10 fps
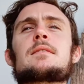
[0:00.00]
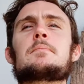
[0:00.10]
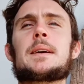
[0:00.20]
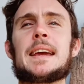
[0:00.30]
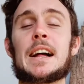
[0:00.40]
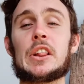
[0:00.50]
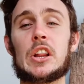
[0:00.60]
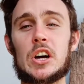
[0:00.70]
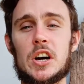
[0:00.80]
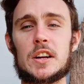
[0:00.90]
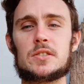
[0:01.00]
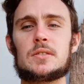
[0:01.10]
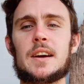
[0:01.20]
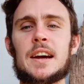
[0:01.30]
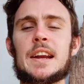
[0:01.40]
of being alert
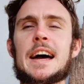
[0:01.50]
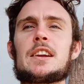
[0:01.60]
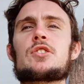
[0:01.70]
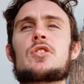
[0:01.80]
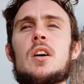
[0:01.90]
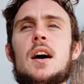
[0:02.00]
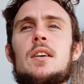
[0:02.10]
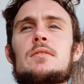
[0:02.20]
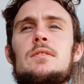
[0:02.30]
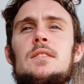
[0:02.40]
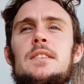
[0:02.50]
and energized,